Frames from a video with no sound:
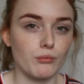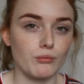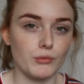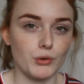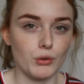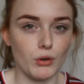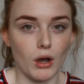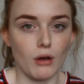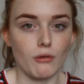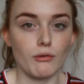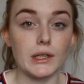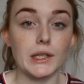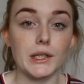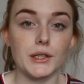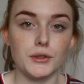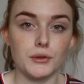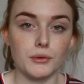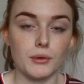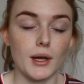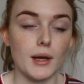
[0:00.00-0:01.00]
you can't really
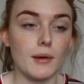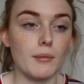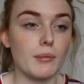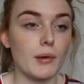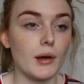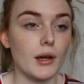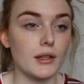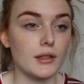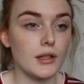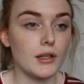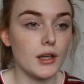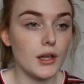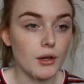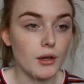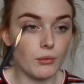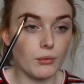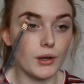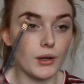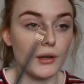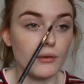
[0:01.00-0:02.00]
do it, but
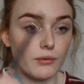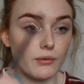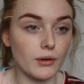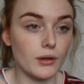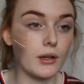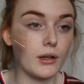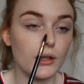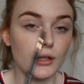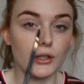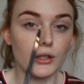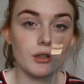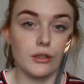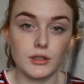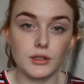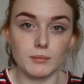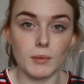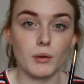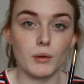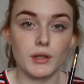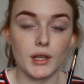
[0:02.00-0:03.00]
with good
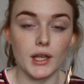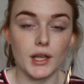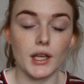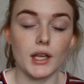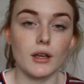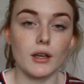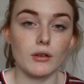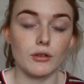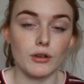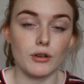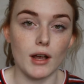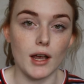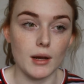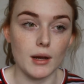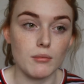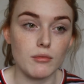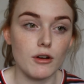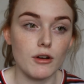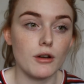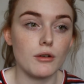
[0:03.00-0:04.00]
amount of hair on your
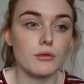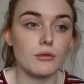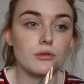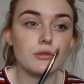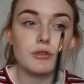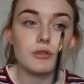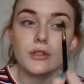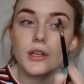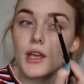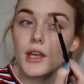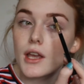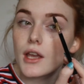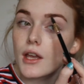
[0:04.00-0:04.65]
eyebrows,